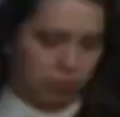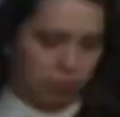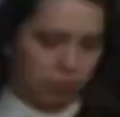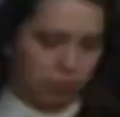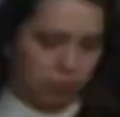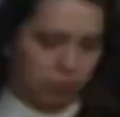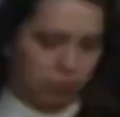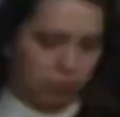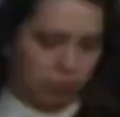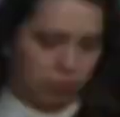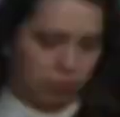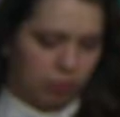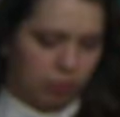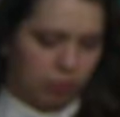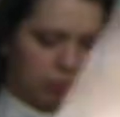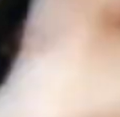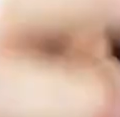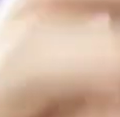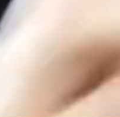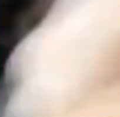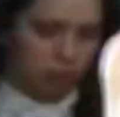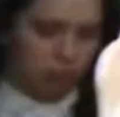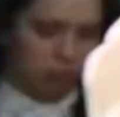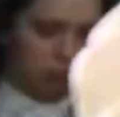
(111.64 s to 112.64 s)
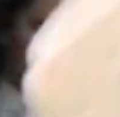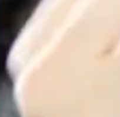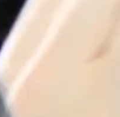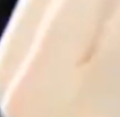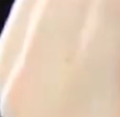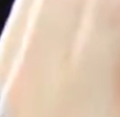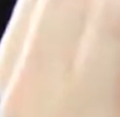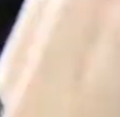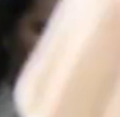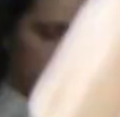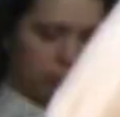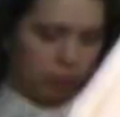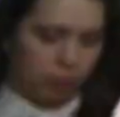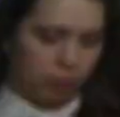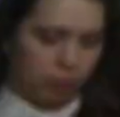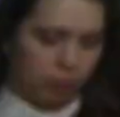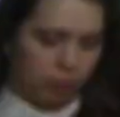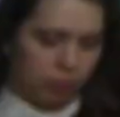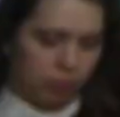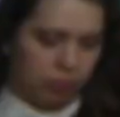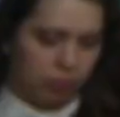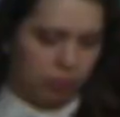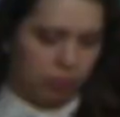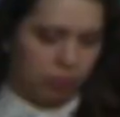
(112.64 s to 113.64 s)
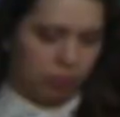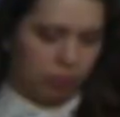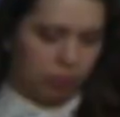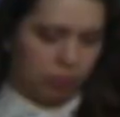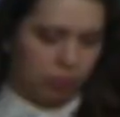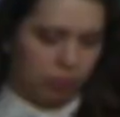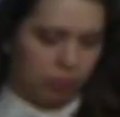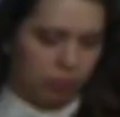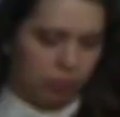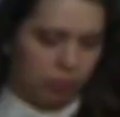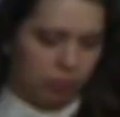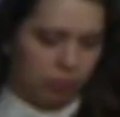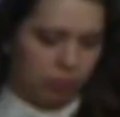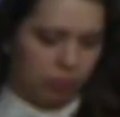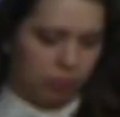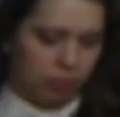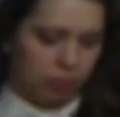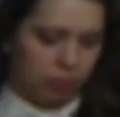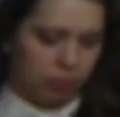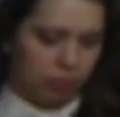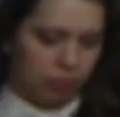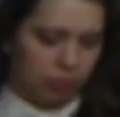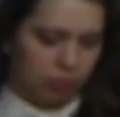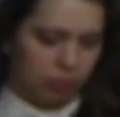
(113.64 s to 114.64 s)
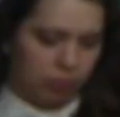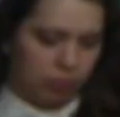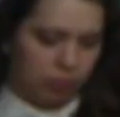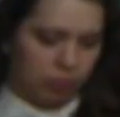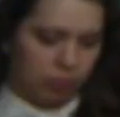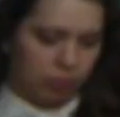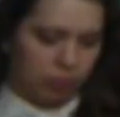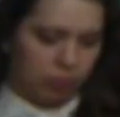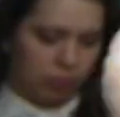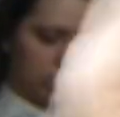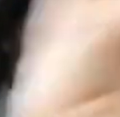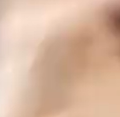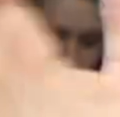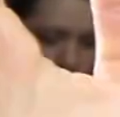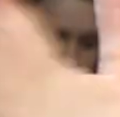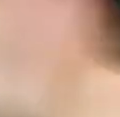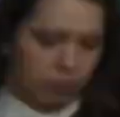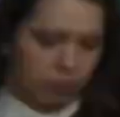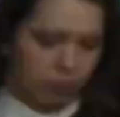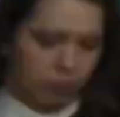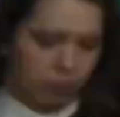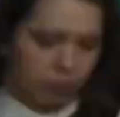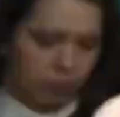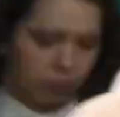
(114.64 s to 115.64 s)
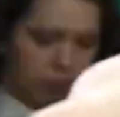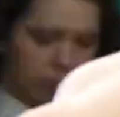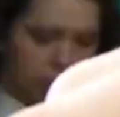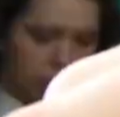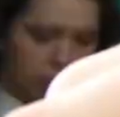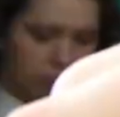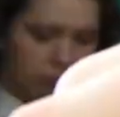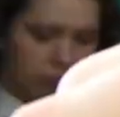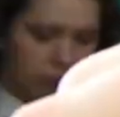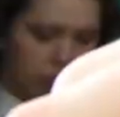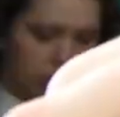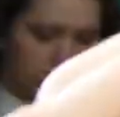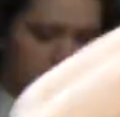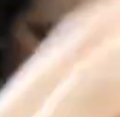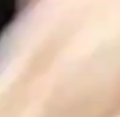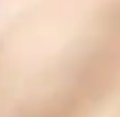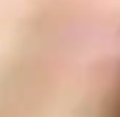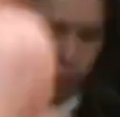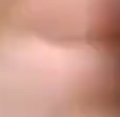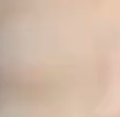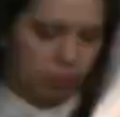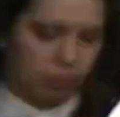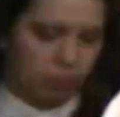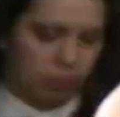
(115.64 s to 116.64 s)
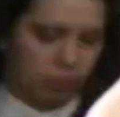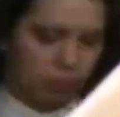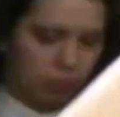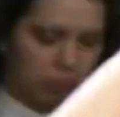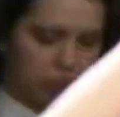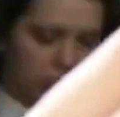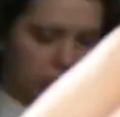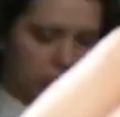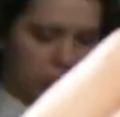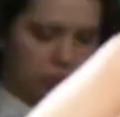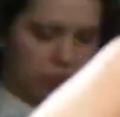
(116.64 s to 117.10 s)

No words are spoken by the person on screen.